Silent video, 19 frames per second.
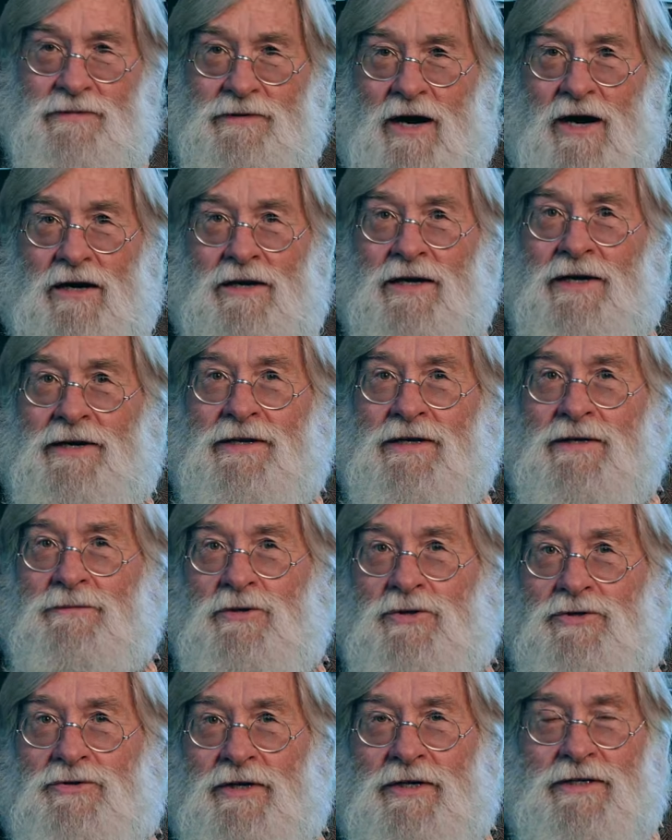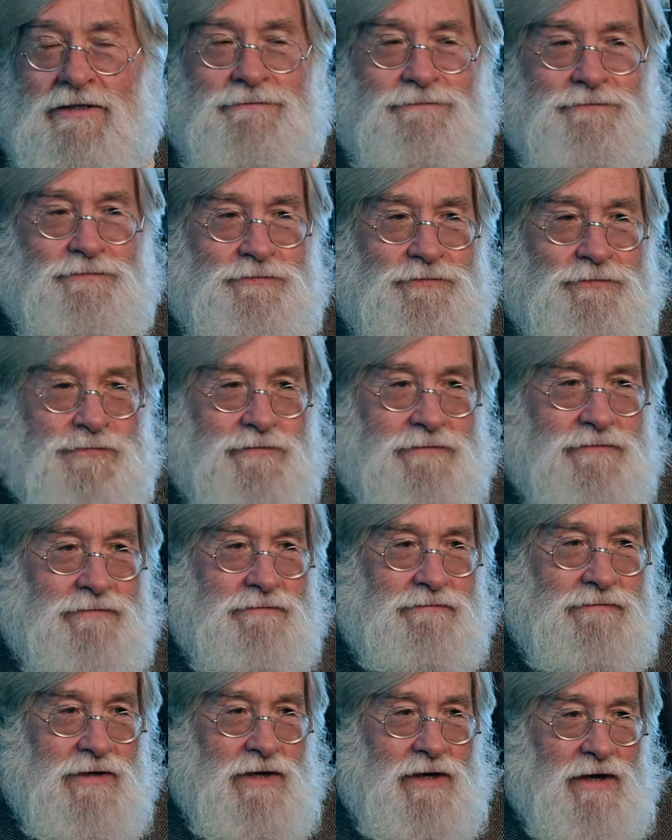online imagery.
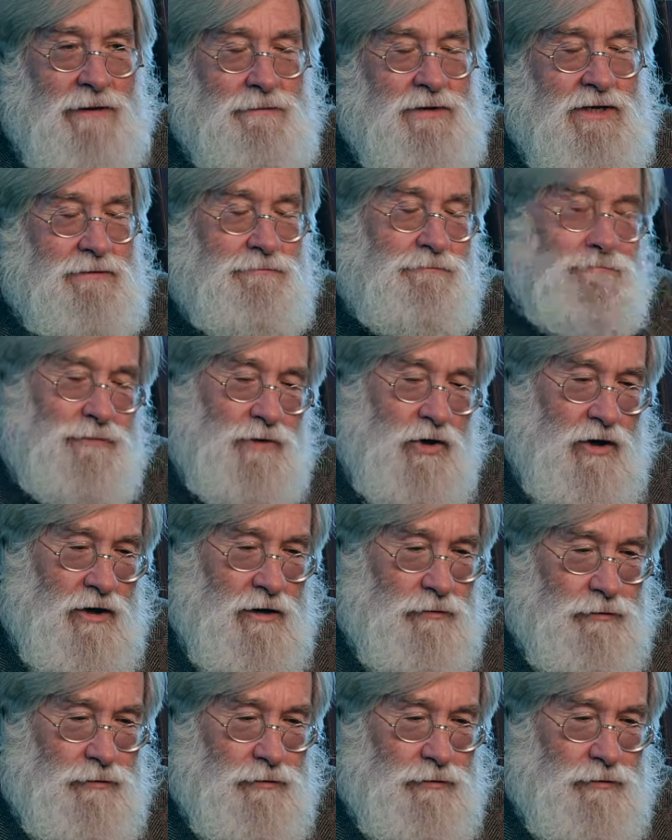I mean, all